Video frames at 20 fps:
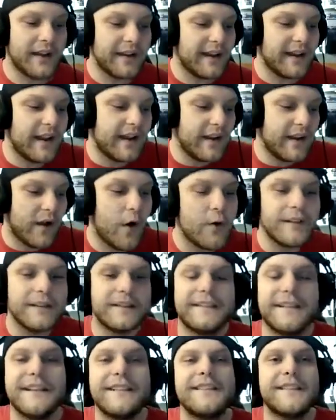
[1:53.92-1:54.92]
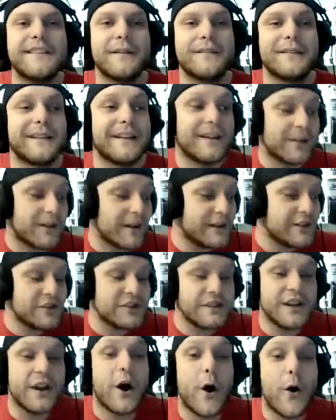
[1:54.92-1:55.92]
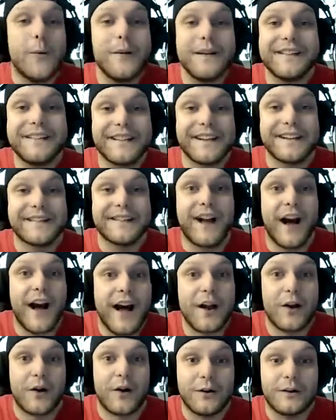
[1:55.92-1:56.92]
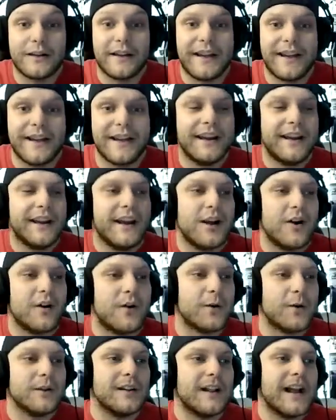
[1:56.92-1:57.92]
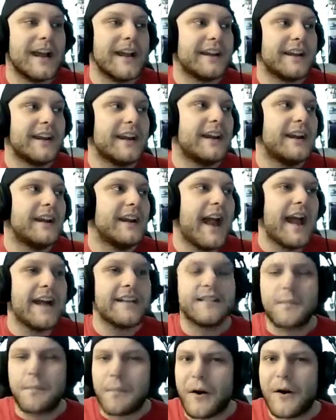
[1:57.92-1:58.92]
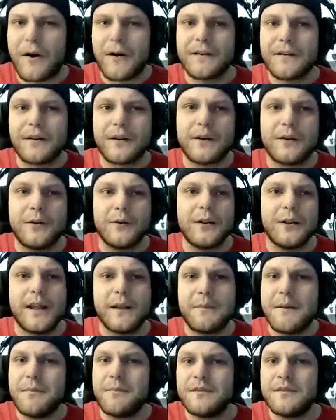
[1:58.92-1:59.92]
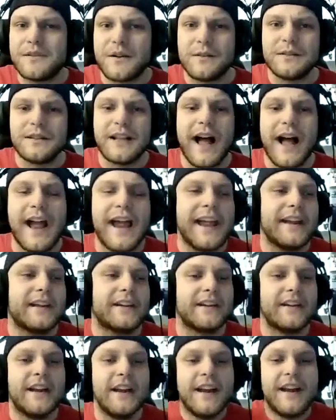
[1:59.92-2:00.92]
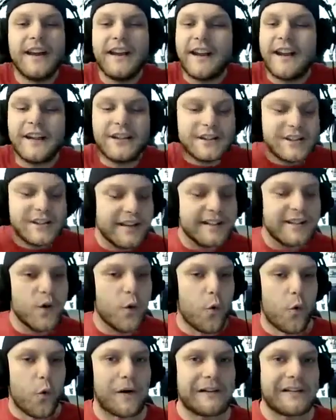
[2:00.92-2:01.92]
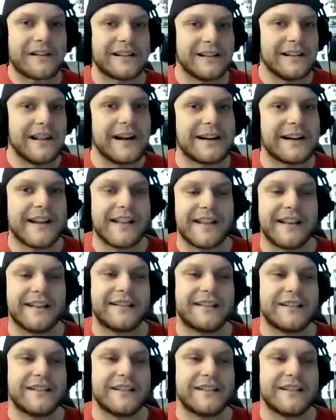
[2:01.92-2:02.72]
in all the seasons I've seen her in, she always gets cut early, or like has a partner who like people don't like, or like she has the worst luck in these